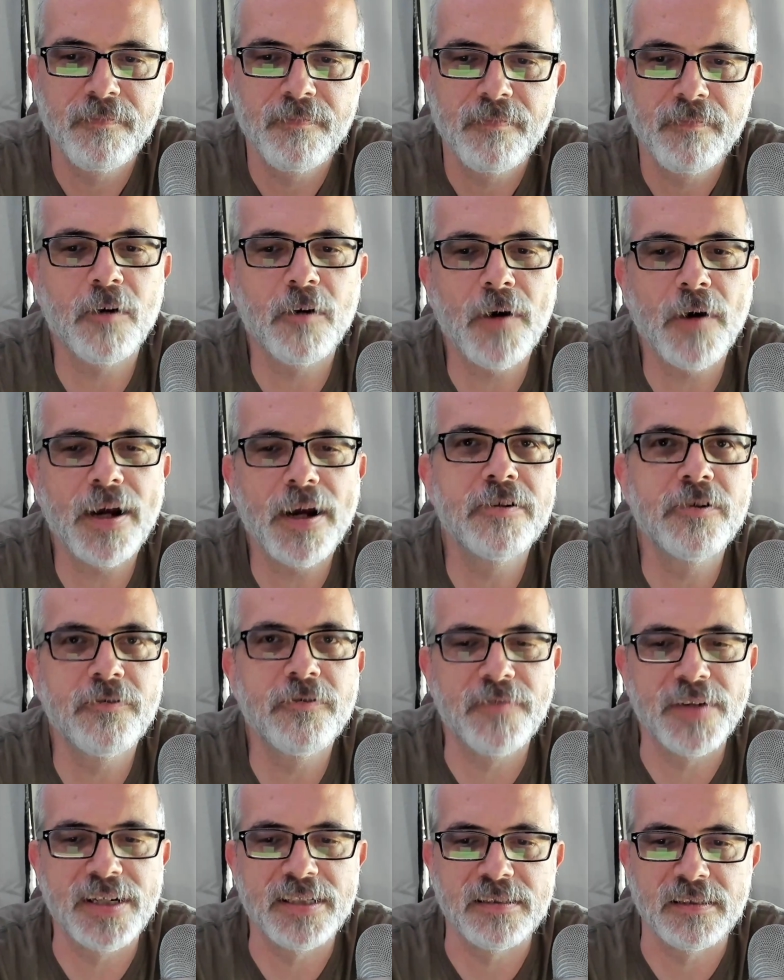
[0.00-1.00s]
A great new
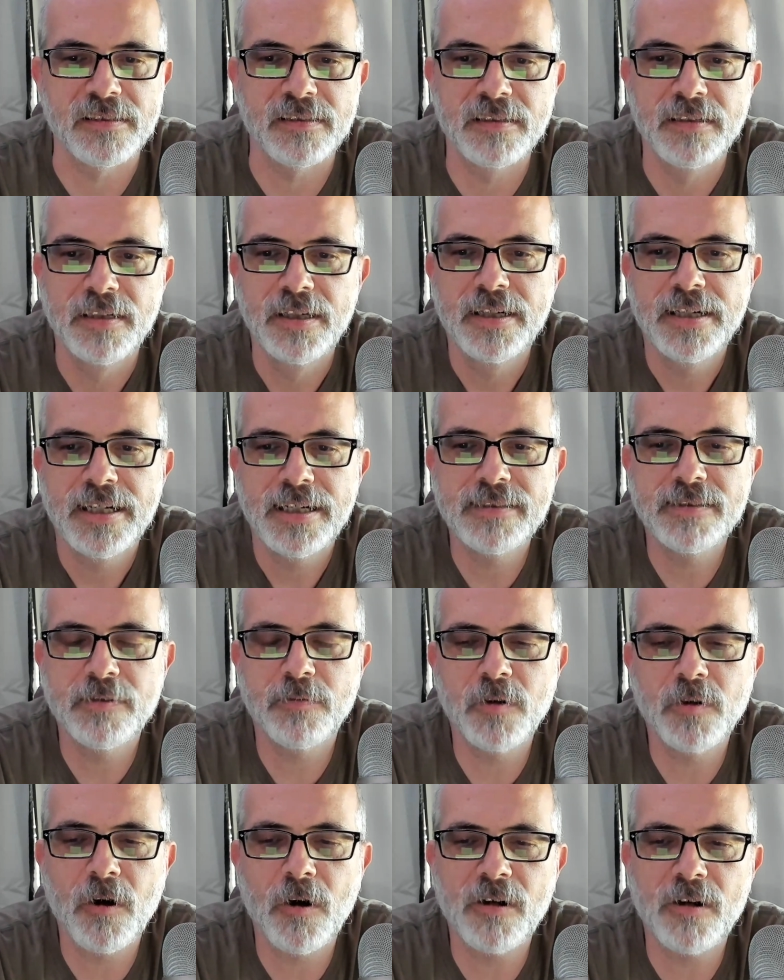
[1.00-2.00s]
feature is that
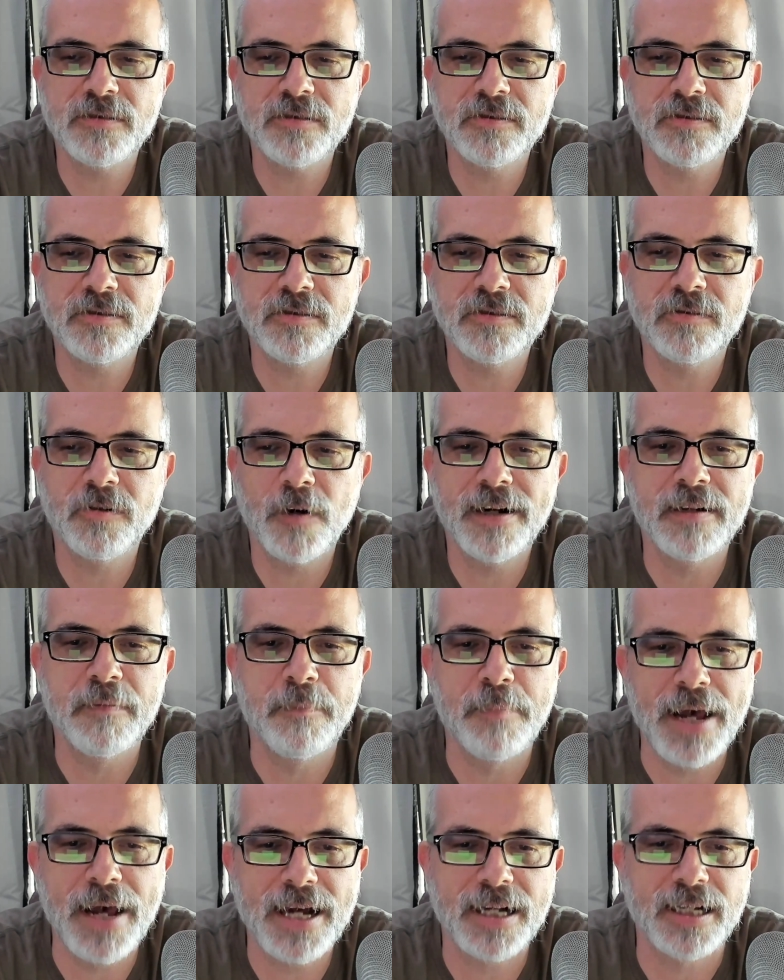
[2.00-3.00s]
we're also creating a
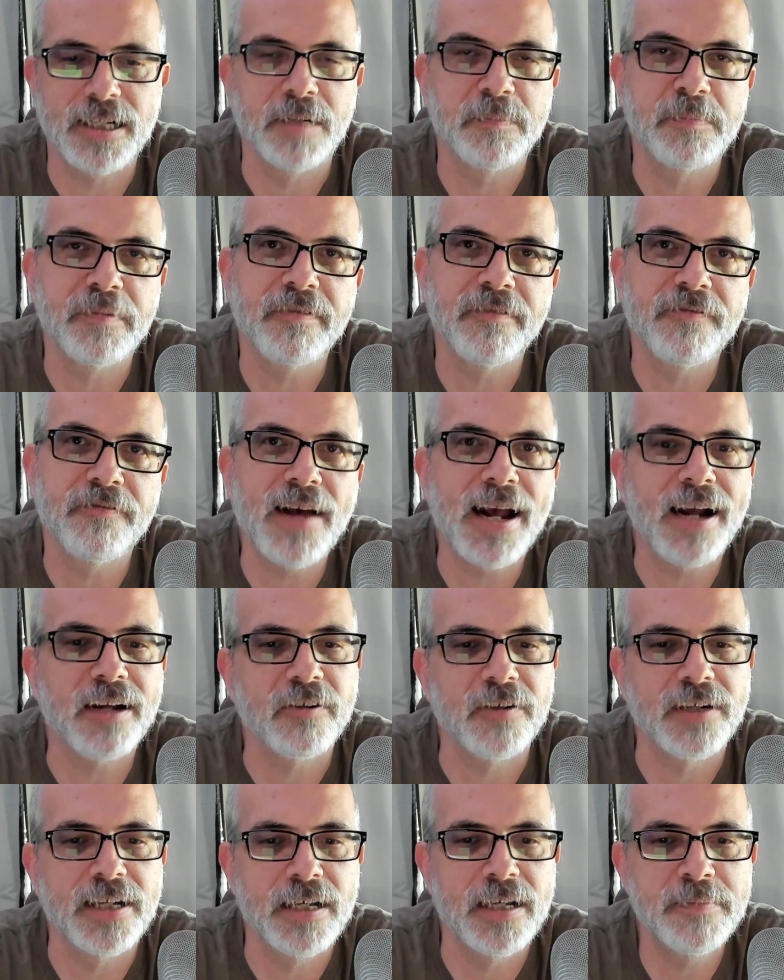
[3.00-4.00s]
backup of the
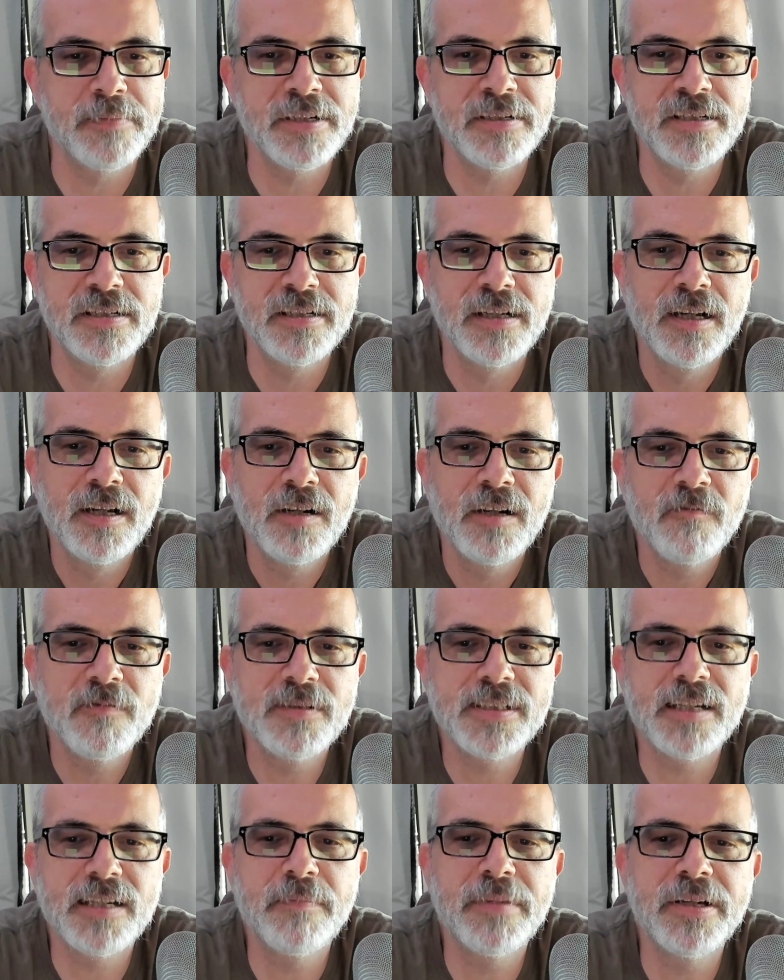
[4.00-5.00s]
factory image,
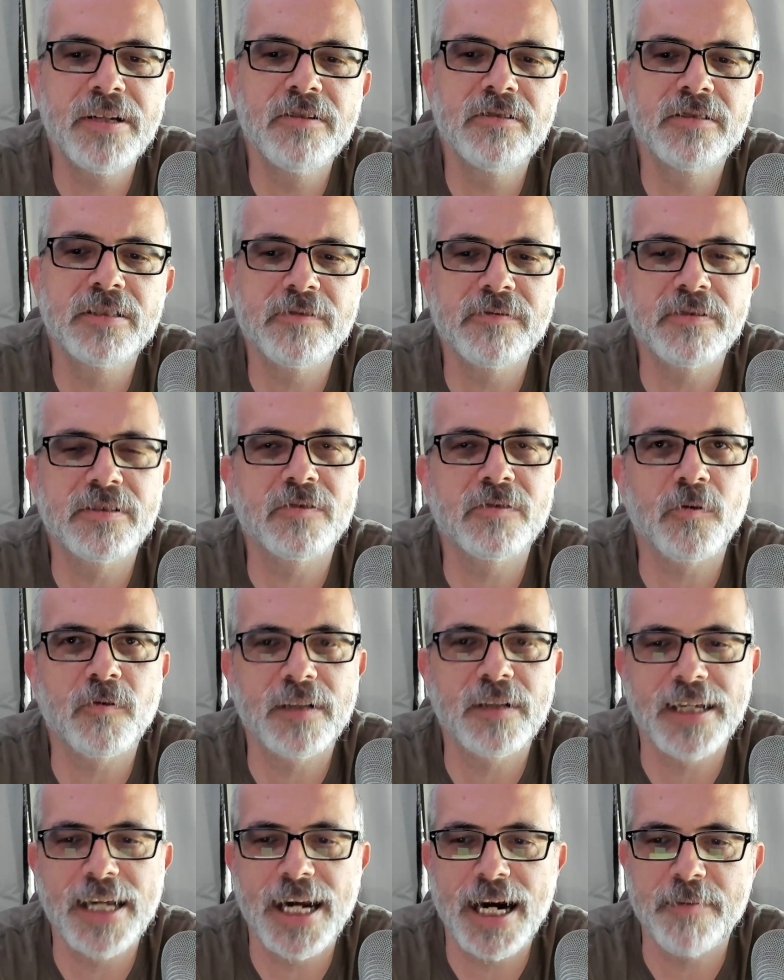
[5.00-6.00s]
which can be used to restore
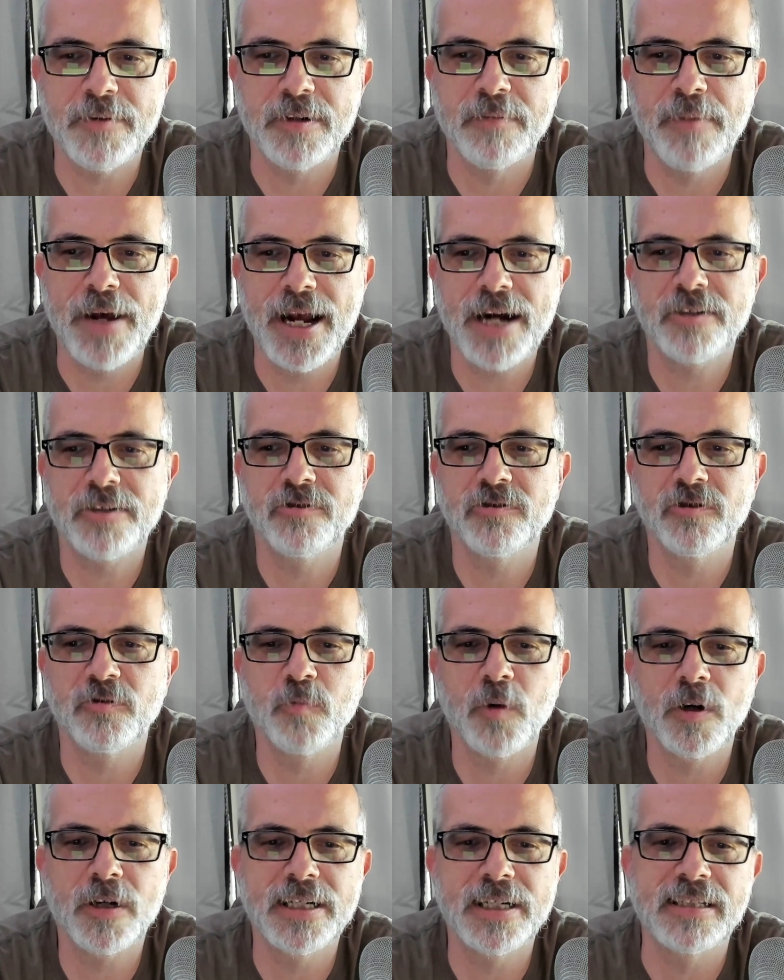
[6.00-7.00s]
the camera back to a
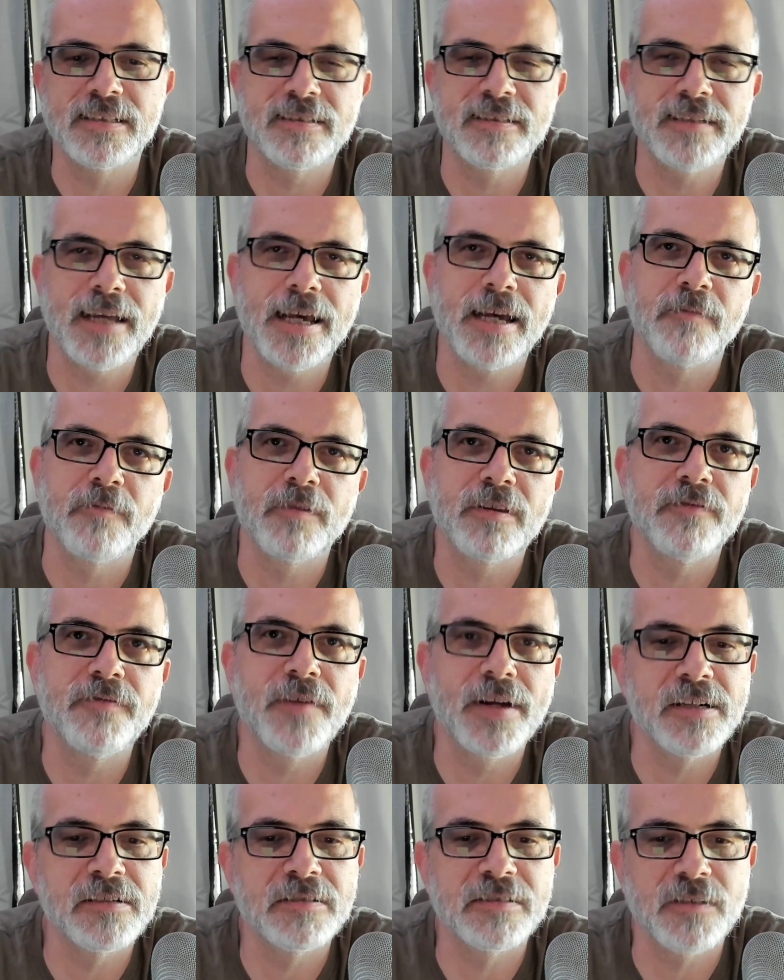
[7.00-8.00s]
working state with the
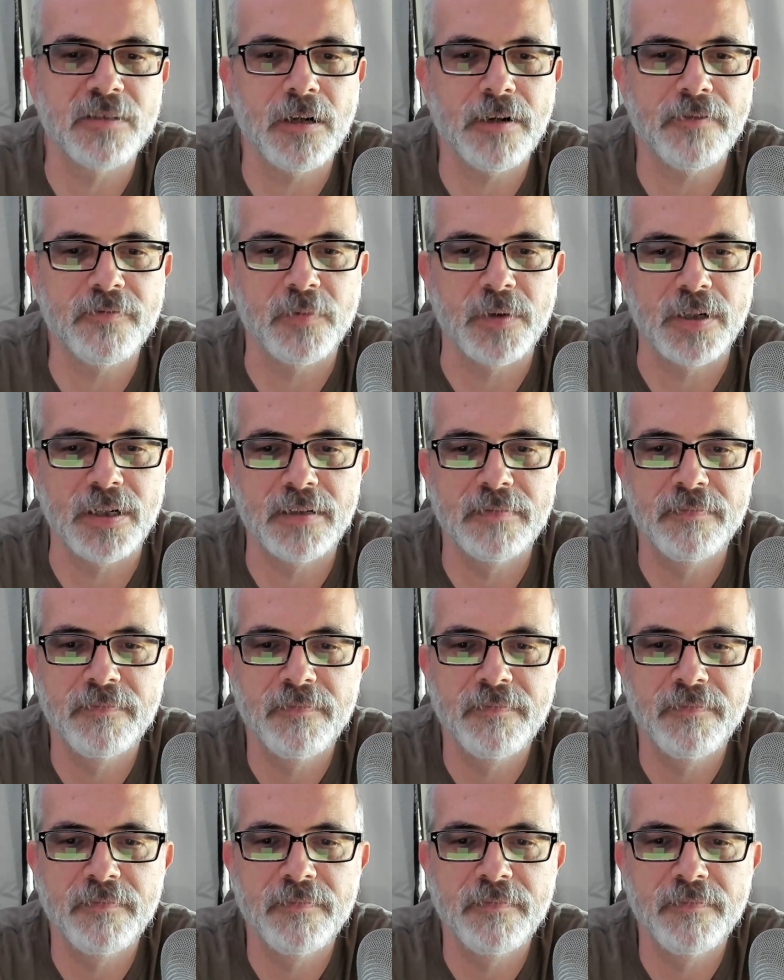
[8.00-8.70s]
vendor's software.